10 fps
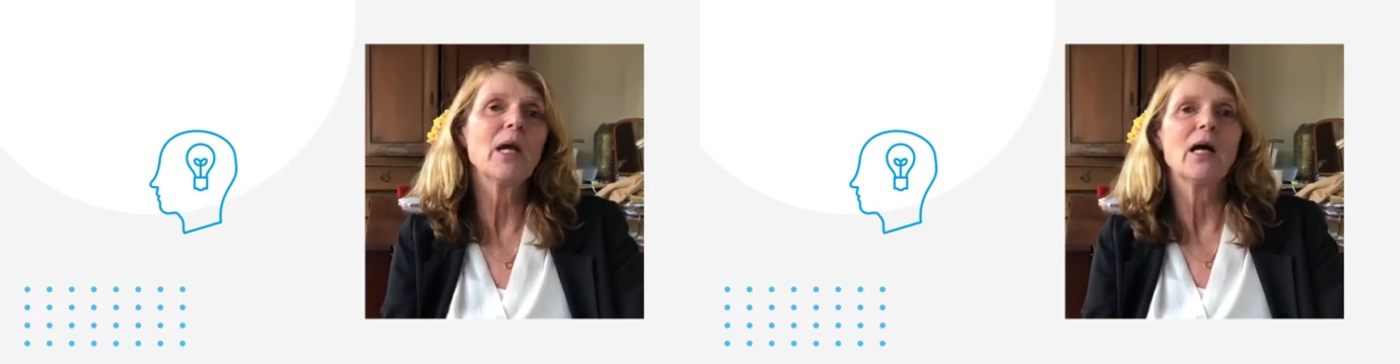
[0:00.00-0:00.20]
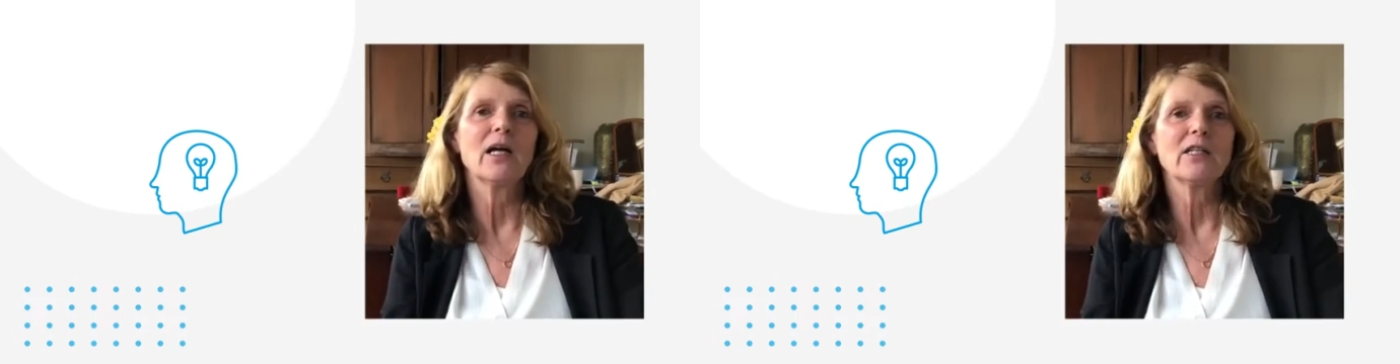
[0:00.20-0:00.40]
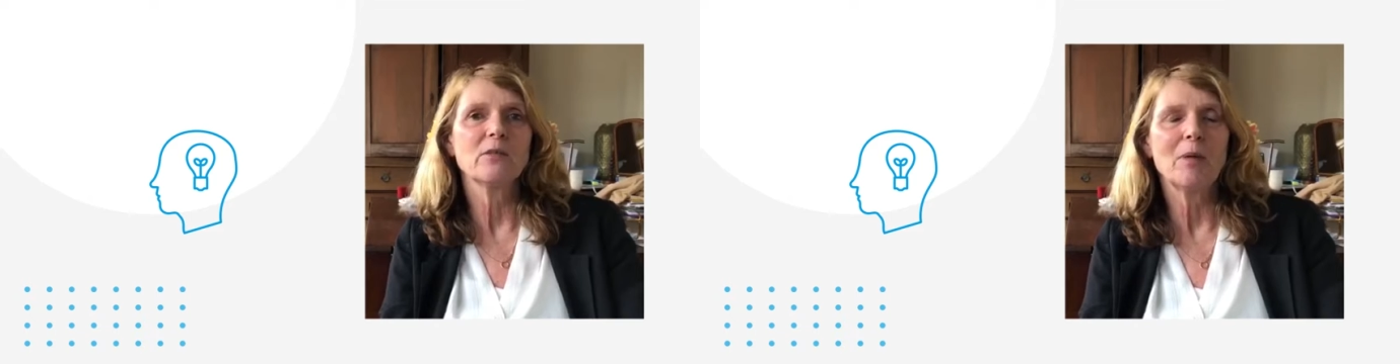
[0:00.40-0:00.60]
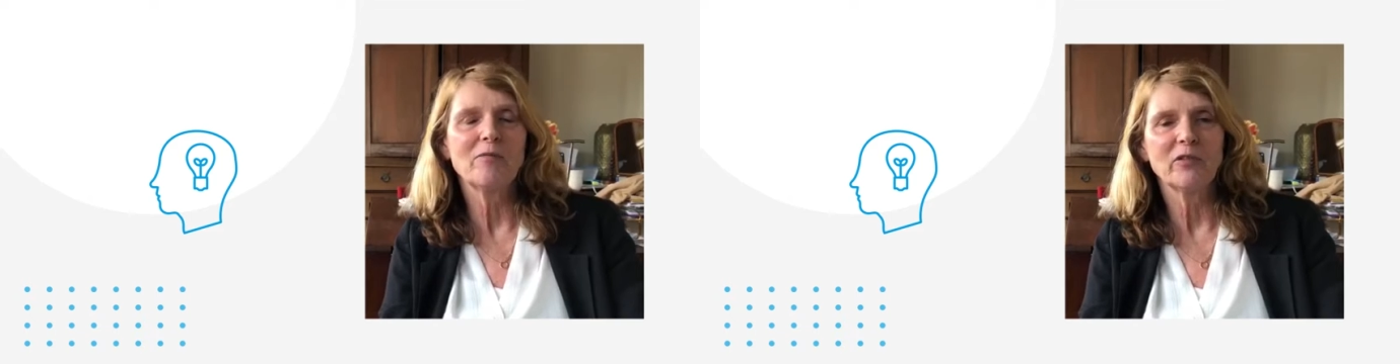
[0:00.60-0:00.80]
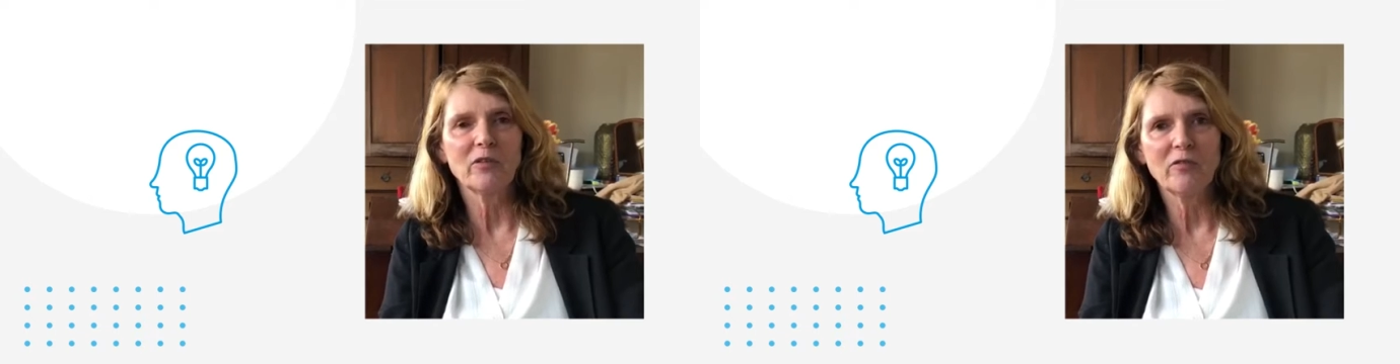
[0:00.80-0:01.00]
behind the
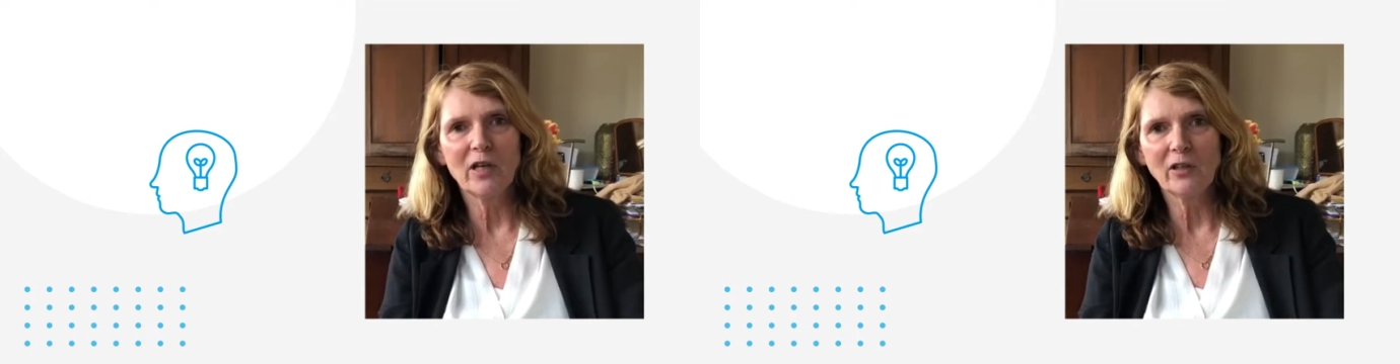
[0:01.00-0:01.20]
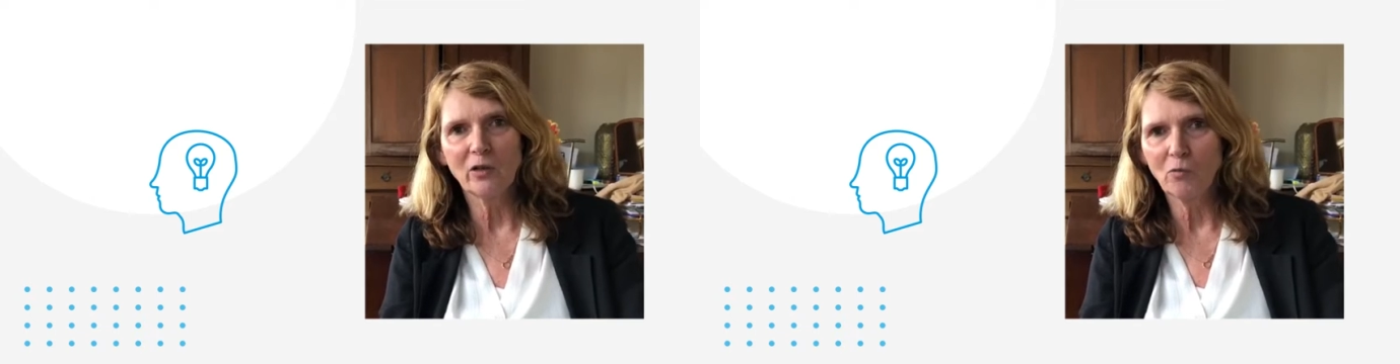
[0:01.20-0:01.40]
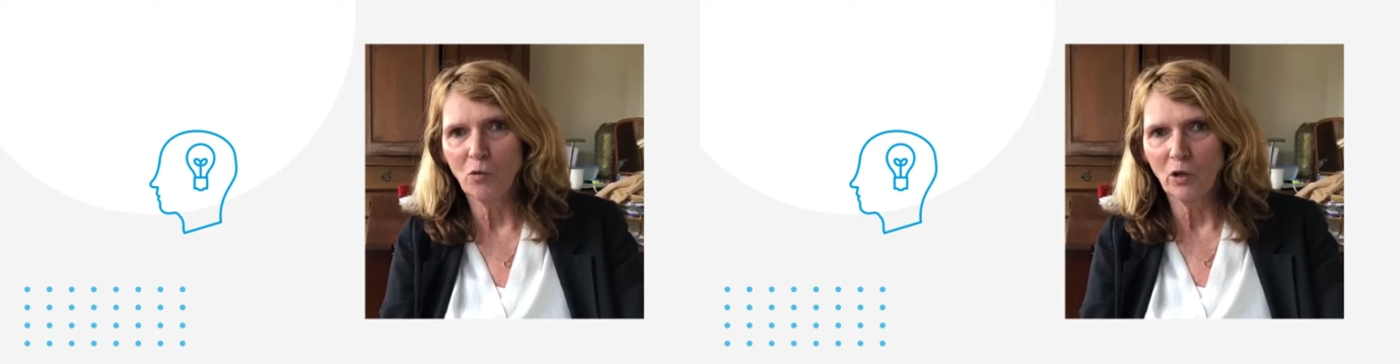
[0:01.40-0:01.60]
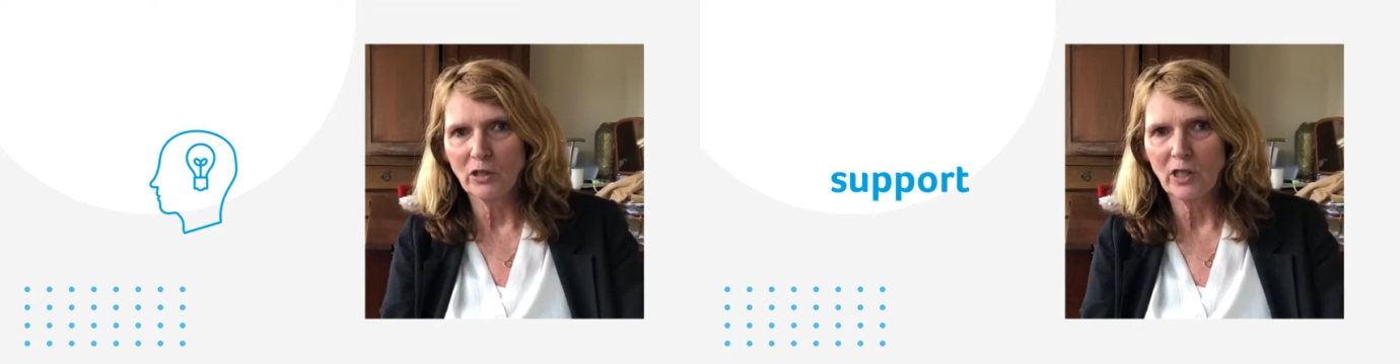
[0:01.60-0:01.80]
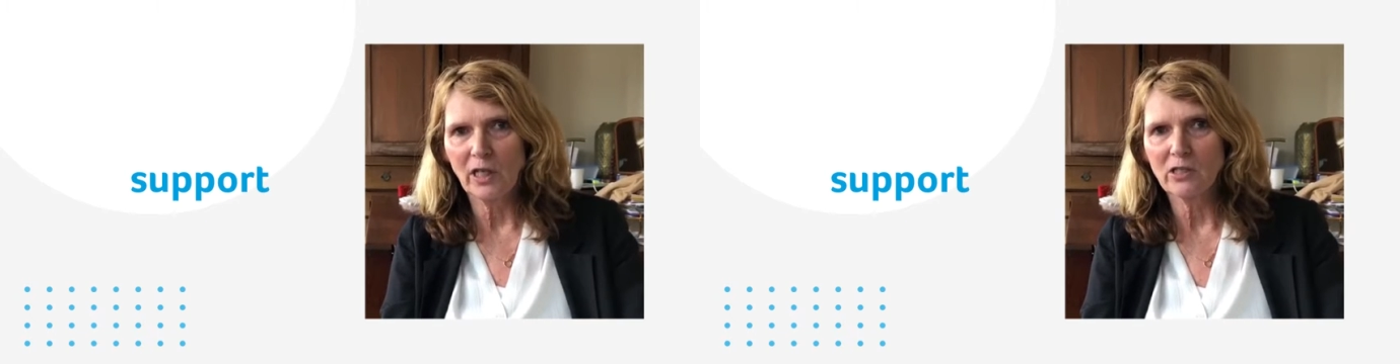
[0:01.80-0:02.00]
Bep van de Velden
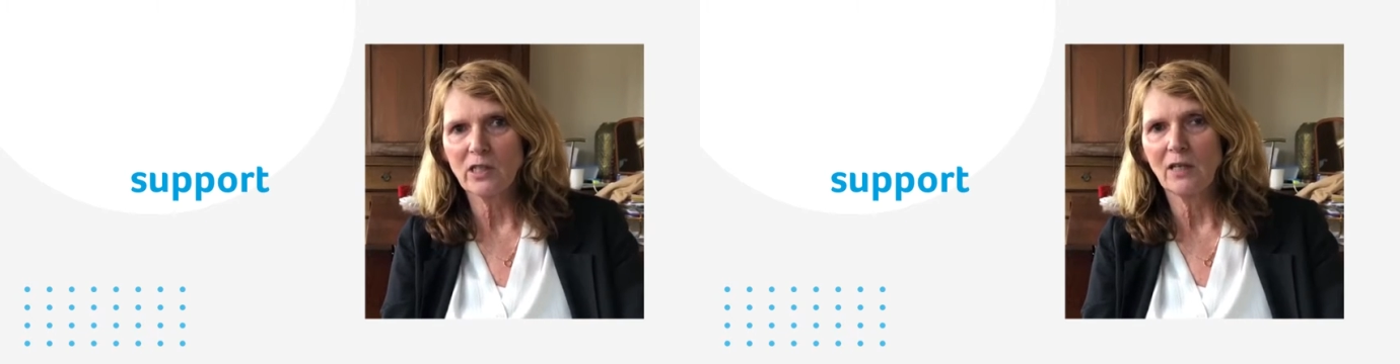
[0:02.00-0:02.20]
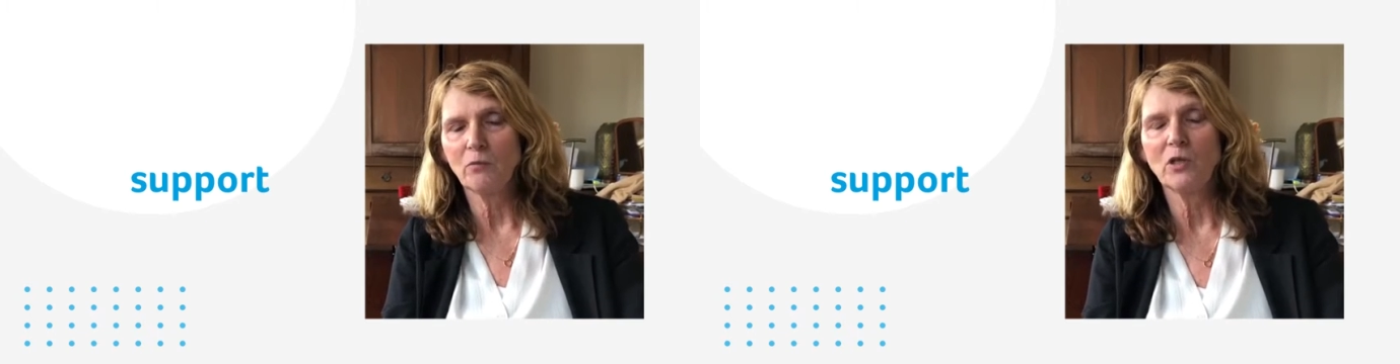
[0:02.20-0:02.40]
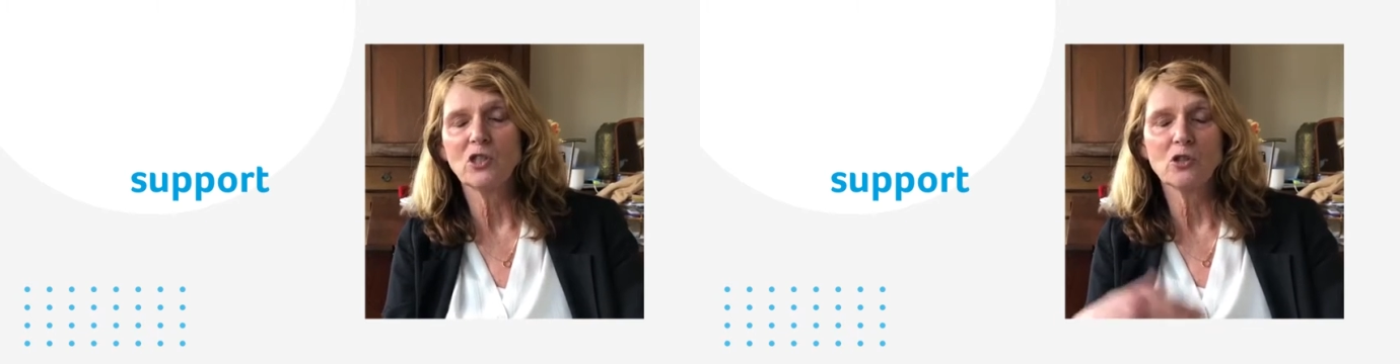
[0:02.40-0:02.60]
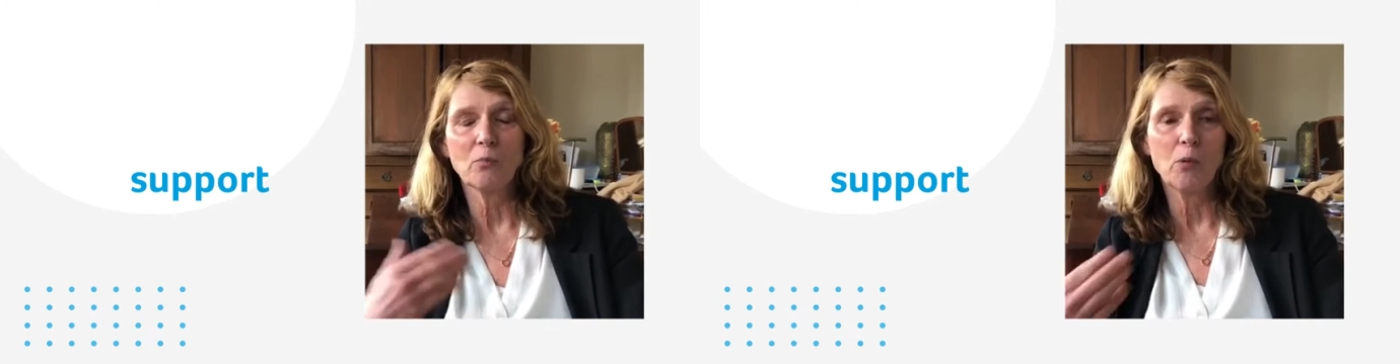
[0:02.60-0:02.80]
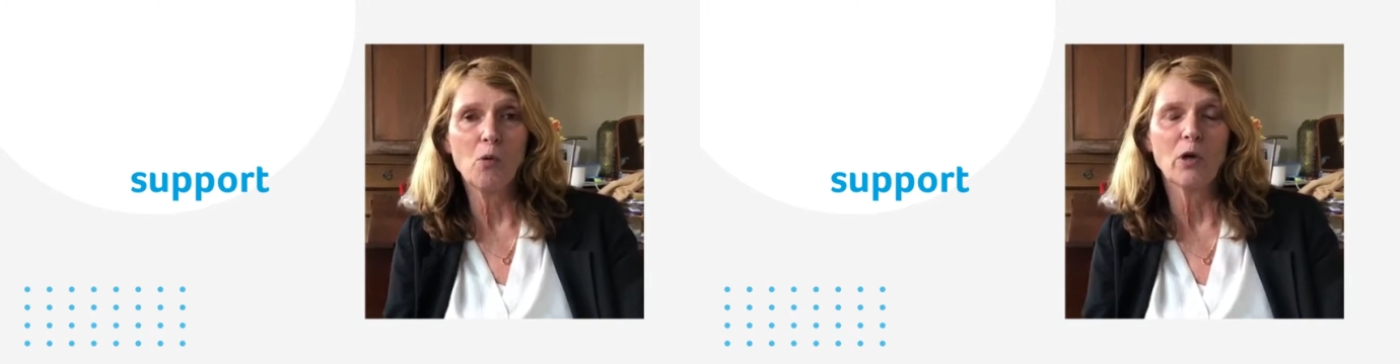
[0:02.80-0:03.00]
Award is that we
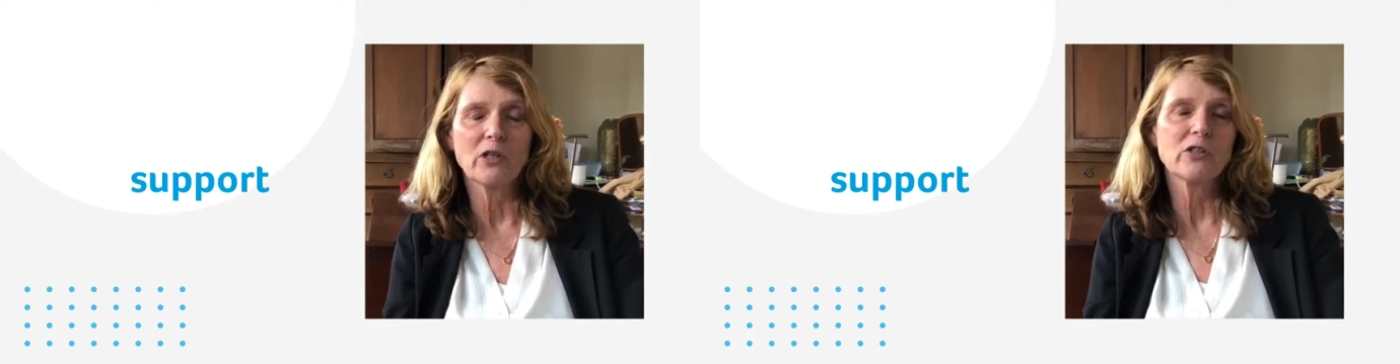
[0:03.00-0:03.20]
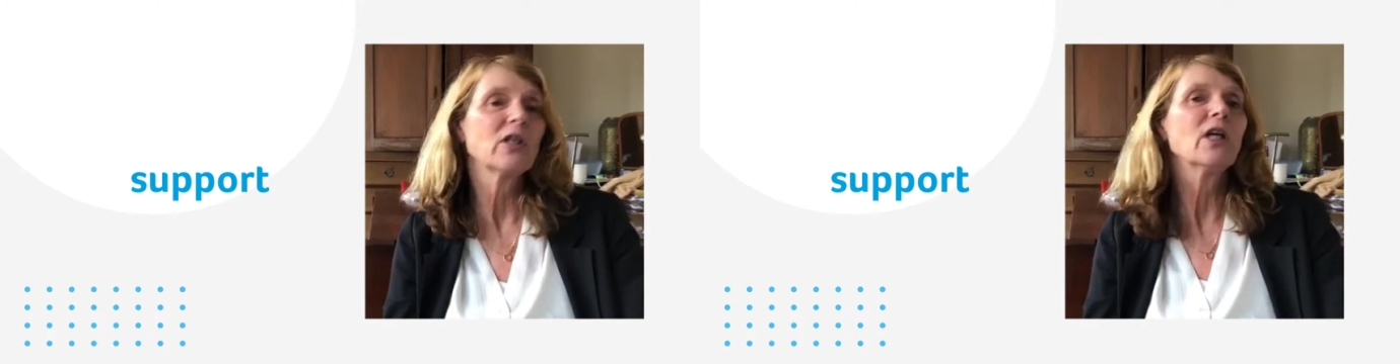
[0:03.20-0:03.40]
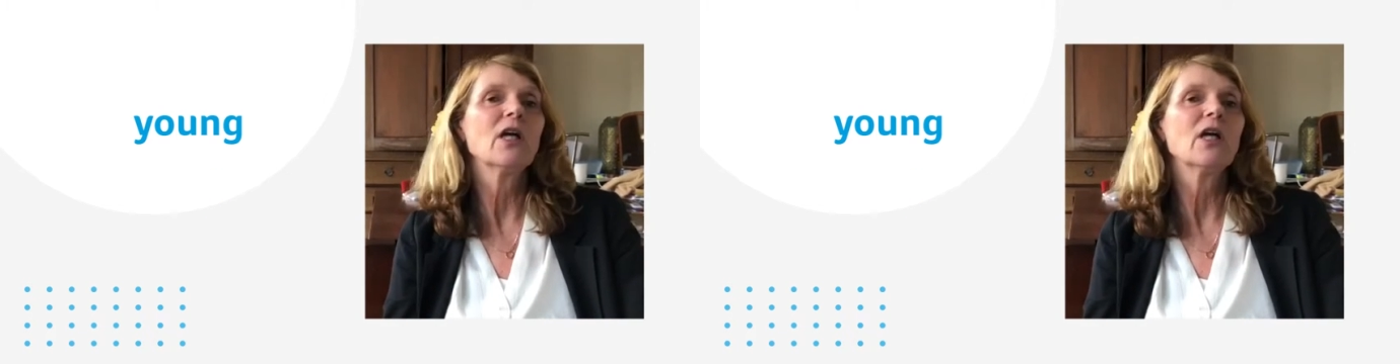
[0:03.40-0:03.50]
support